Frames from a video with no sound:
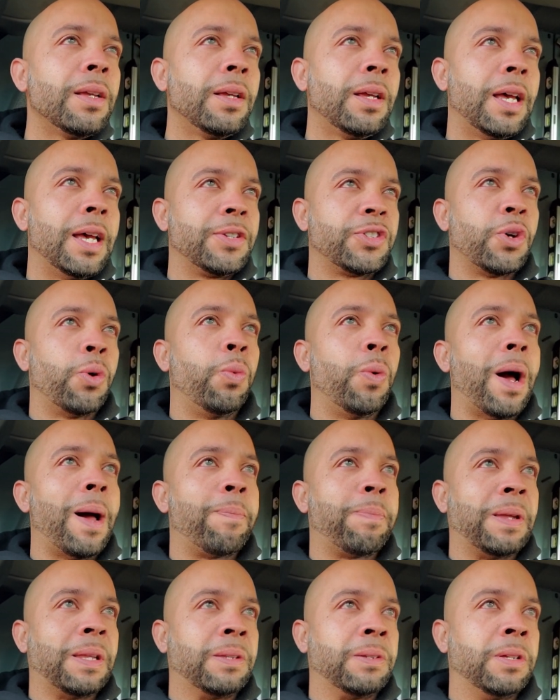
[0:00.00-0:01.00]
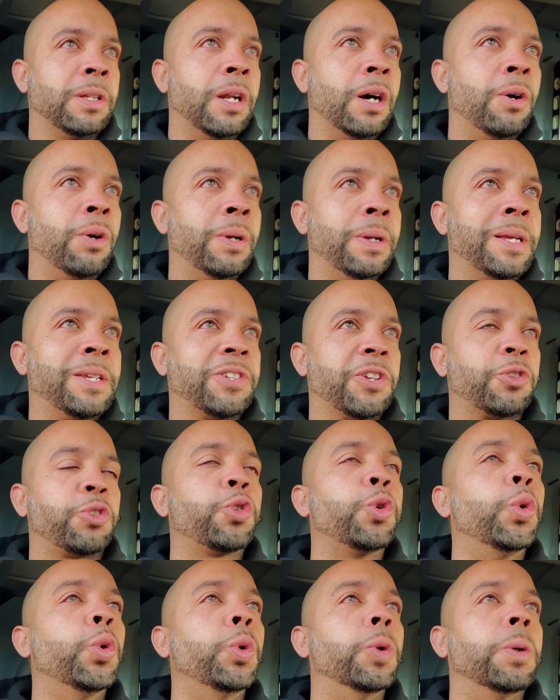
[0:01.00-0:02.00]
a weapon, and as a
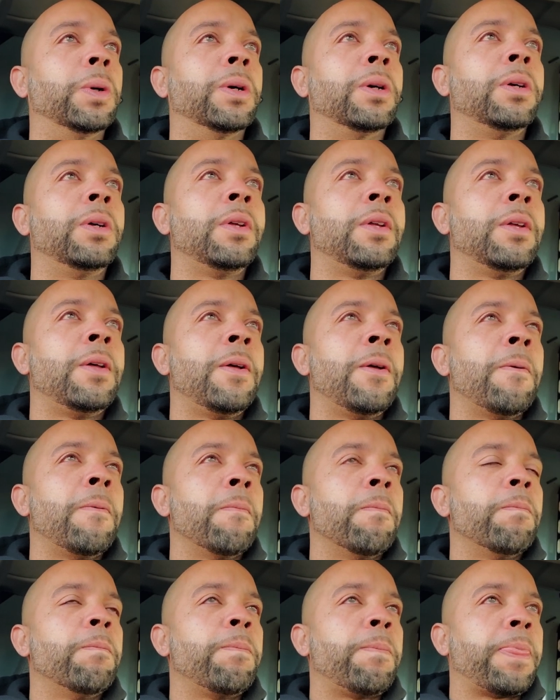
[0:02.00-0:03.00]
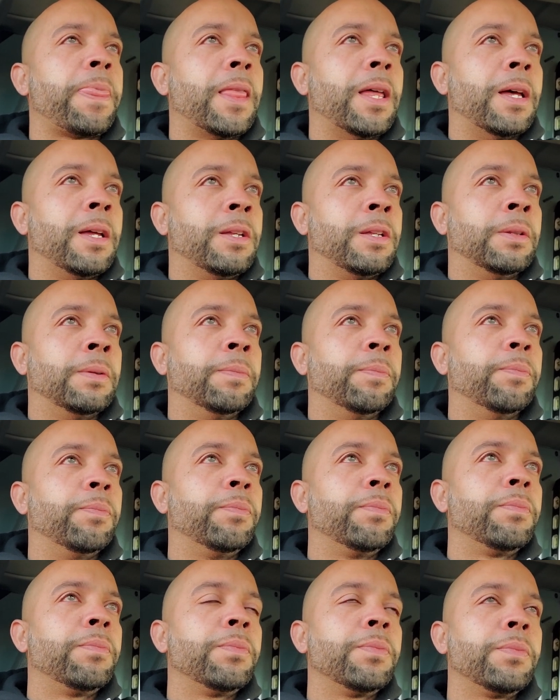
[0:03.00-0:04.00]
tool. And
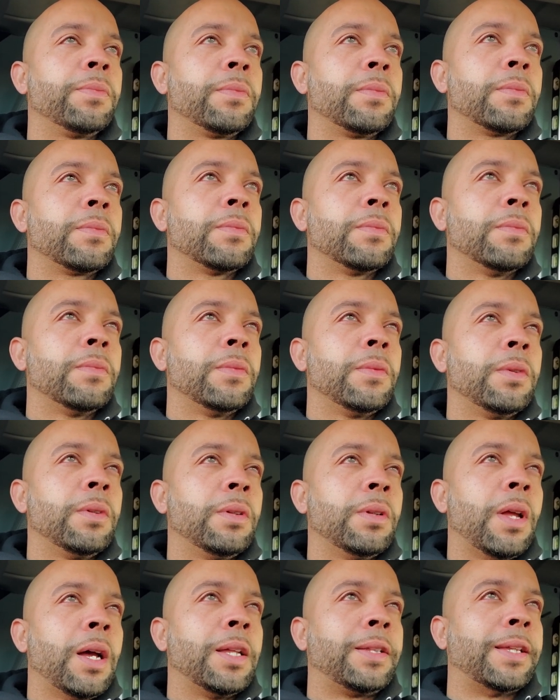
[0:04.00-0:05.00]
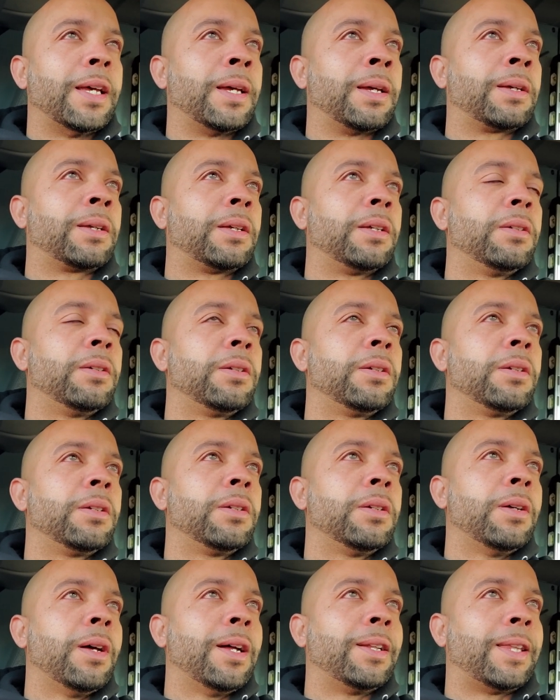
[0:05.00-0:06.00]
I think
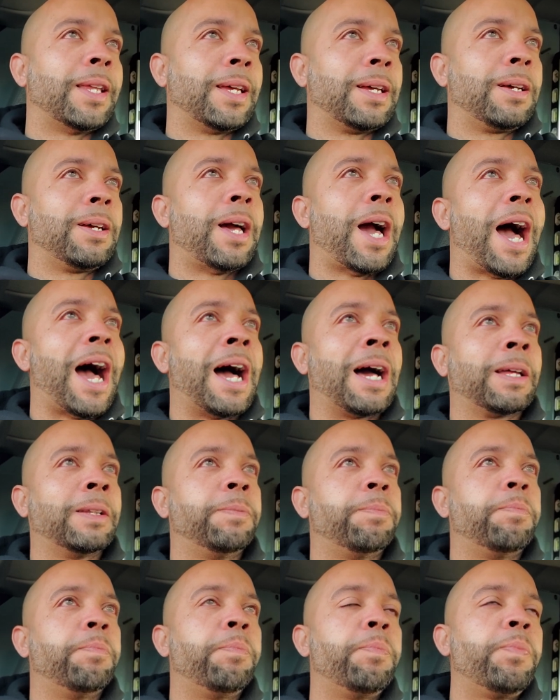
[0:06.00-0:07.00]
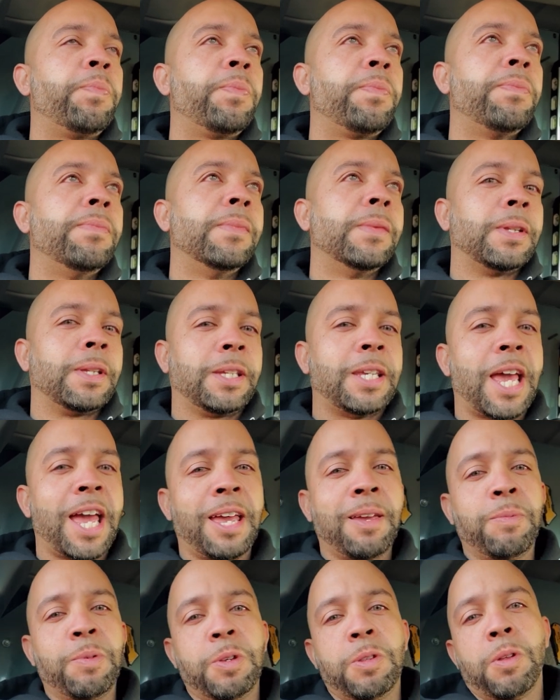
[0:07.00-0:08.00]
God
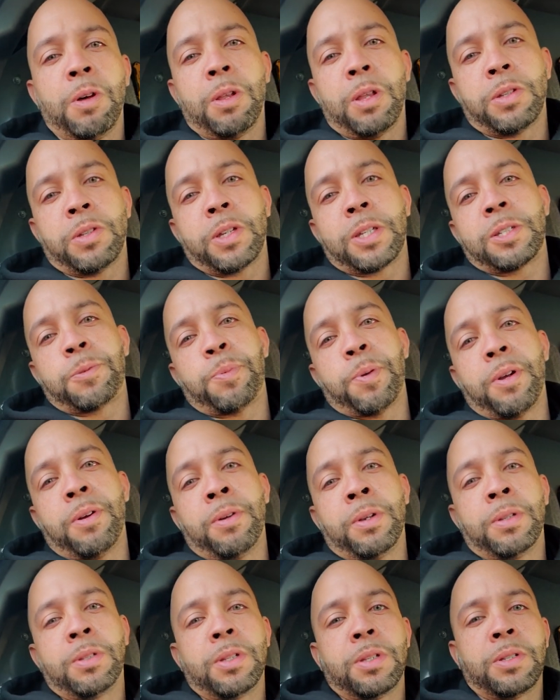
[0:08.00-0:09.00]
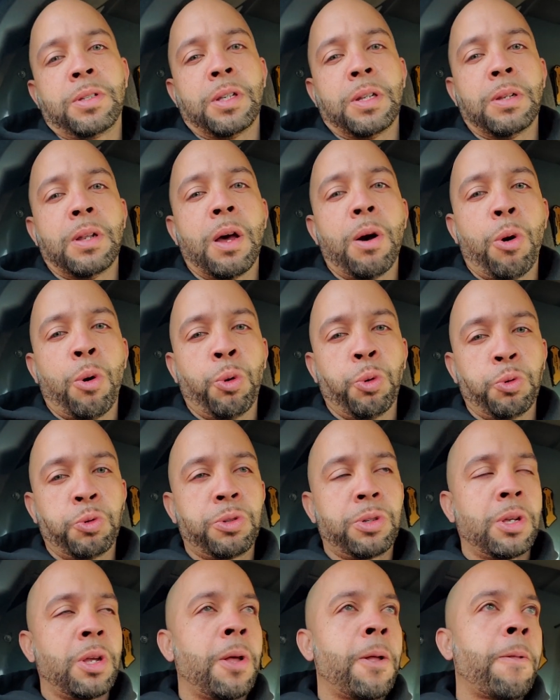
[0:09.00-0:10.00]
gave me those experiences and
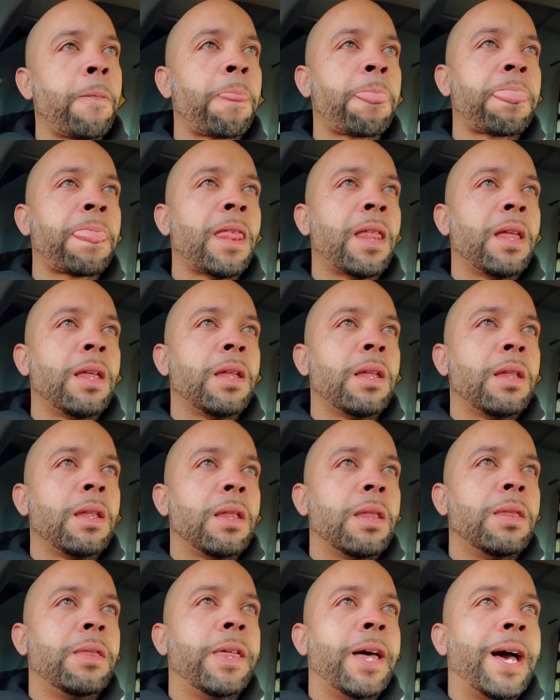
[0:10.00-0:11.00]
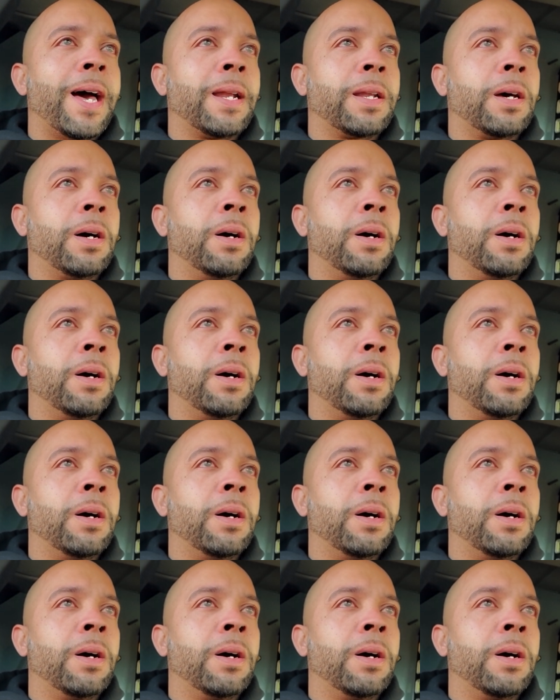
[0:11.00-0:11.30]
knows that